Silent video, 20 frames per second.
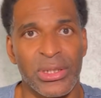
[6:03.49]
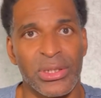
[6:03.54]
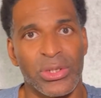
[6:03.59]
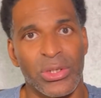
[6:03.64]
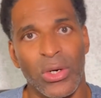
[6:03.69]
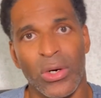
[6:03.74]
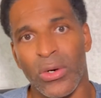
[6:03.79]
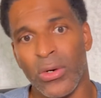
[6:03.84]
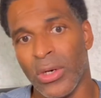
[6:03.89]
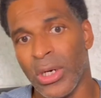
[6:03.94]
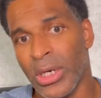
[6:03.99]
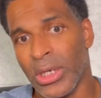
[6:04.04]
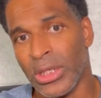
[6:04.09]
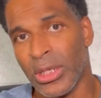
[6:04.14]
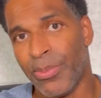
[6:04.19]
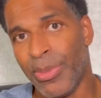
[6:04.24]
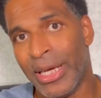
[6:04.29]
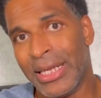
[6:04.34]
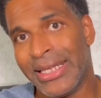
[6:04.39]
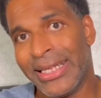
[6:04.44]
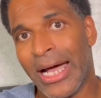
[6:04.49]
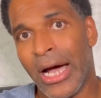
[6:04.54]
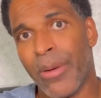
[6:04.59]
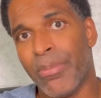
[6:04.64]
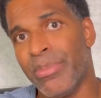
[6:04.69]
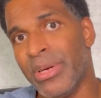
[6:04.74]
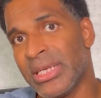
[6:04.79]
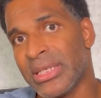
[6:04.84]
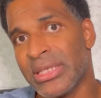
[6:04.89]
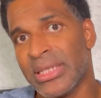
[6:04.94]
So depending how
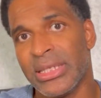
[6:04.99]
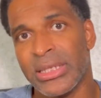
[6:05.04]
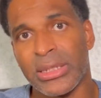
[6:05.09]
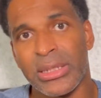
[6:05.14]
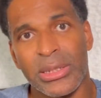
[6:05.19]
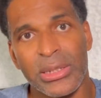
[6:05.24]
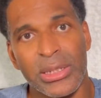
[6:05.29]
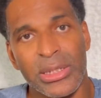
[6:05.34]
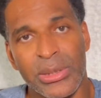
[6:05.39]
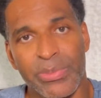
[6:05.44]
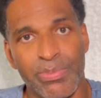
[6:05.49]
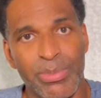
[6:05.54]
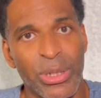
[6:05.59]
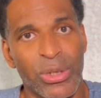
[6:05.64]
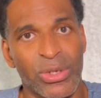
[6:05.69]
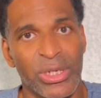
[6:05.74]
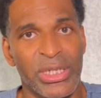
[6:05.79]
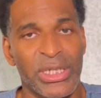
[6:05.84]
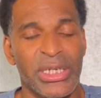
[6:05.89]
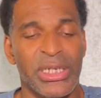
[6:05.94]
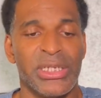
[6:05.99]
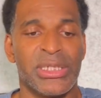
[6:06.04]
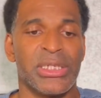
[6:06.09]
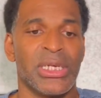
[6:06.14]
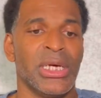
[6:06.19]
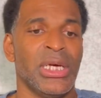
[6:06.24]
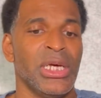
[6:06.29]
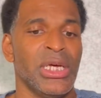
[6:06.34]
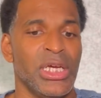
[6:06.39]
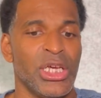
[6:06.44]
busy this building is,
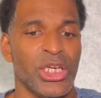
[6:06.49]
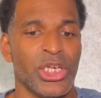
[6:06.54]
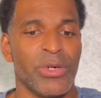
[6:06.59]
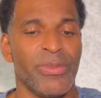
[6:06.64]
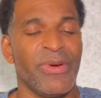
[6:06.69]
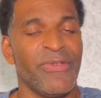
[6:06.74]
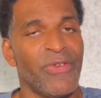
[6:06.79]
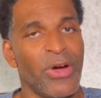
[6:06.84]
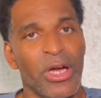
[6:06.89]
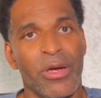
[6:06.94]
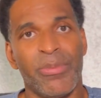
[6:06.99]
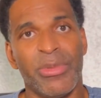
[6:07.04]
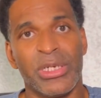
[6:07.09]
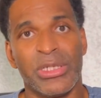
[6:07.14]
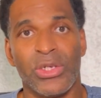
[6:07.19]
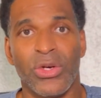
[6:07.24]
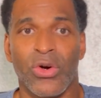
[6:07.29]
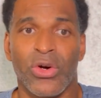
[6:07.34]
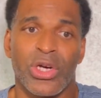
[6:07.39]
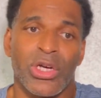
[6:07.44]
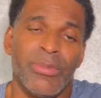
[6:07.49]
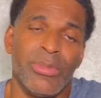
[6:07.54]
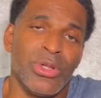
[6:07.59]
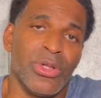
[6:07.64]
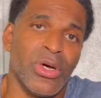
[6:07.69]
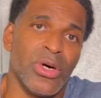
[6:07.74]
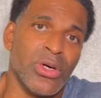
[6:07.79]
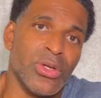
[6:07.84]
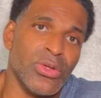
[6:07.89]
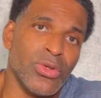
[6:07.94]
it could be very busy, or it could be
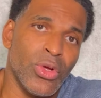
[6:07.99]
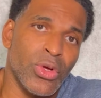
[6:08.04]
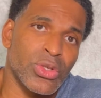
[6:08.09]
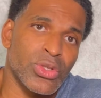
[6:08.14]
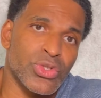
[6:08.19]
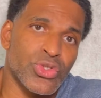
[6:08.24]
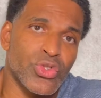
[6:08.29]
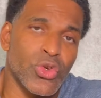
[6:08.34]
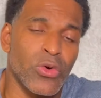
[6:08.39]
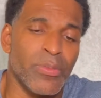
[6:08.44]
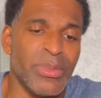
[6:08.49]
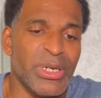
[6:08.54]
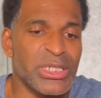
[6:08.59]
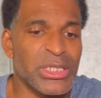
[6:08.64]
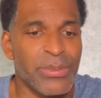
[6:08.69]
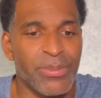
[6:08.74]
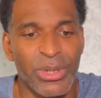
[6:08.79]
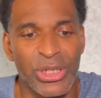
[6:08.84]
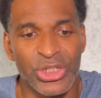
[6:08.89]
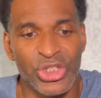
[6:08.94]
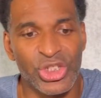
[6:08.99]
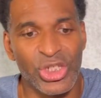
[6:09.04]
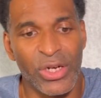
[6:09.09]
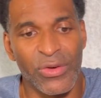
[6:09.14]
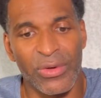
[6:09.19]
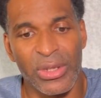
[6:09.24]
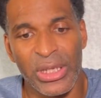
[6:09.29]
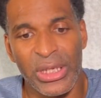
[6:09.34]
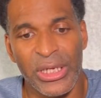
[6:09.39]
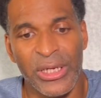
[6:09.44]
not so busy. But
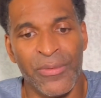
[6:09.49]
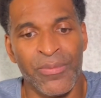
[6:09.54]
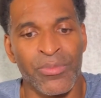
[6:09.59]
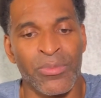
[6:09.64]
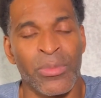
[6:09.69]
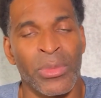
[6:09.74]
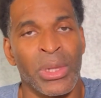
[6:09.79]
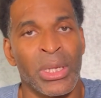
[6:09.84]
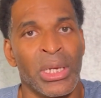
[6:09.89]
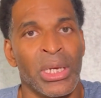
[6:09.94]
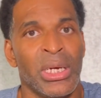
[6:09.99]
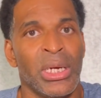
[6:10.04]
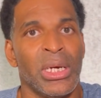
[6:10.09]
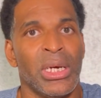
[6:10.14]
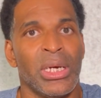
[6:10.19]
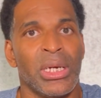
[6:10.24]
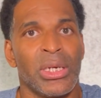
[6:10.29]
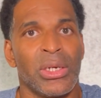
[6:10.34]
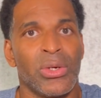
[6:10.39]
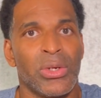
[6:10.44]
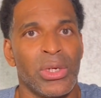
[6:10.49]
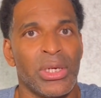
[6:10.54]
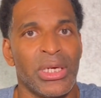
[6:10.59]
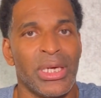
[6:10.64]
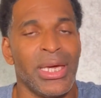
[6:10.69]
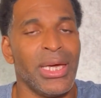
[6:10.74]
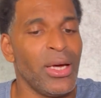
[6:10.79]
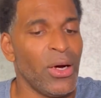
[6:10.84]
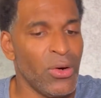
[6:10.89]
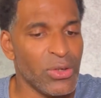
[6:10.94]
generally,
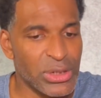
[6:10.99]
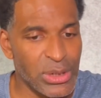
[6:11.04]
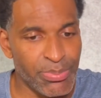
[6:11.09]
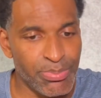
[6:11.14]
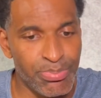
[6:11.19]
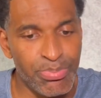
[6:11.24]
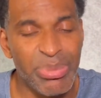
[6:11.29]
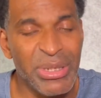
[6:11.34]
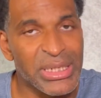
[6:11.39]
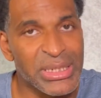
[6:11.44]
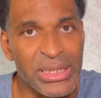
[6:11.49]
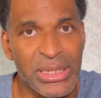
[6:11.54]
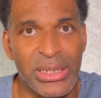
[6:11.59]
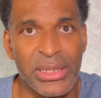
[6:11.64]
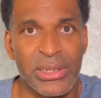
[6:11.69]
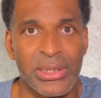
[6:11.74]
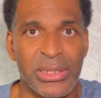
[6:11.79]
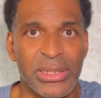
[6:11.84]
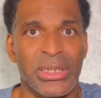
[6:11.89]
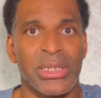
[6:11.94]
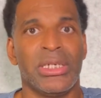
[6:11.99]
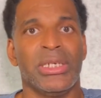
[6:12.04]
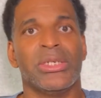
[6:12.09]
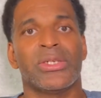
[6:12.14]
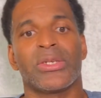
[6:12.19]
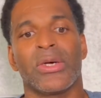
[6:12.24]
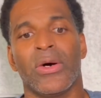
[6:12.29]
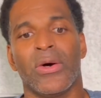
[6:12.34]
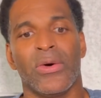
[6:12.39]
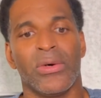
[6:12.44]
KL is a busy city,
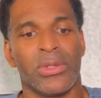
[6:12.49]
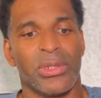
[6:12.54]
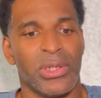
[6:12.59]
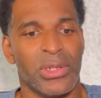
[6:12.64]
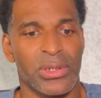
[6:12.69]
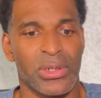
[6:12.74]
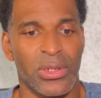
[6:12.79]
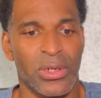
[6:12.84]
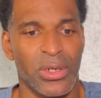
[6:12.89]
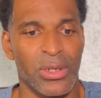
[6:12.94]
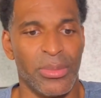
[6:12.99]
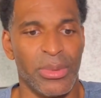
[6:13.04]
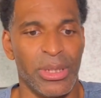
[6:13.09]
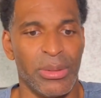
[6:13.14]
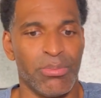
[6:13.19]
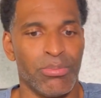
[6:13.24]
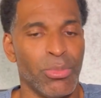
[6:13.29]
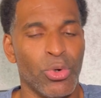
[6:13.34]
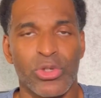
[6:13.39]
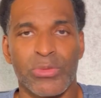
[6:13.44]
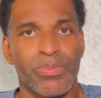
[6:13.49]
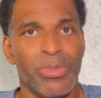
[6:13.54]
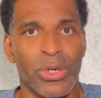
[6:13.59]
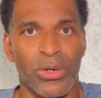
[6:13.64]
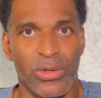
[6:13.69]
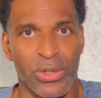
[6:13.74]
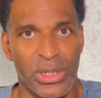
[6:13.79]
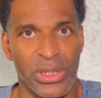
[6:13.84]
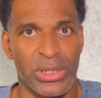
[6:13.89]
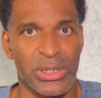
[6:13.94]
so there's going to be most
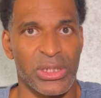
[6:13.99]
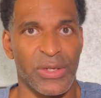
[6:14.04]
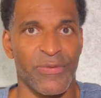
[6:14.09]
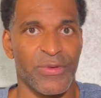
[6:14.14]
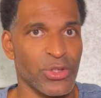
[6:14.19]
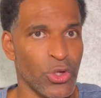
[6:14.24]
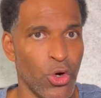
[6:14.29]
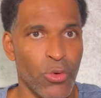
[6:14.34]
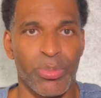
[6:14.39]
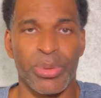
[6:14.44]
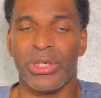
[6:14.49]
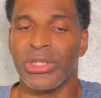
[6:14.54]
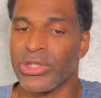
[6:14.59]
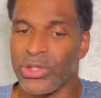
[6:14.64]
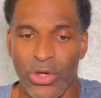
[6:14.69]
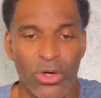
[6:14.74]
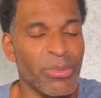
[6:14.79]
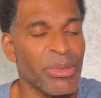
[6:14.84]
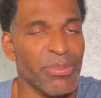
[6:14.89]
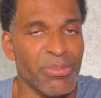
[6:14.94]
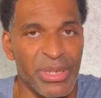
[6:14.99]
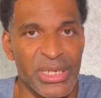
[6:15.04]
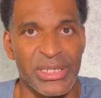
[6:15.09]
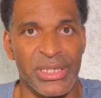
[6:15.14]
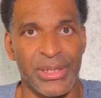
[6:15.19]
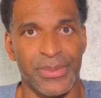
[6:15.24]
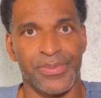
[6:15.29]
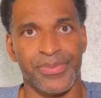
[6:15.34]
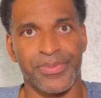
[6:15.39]
buildings. If it's open, it's going to be busy.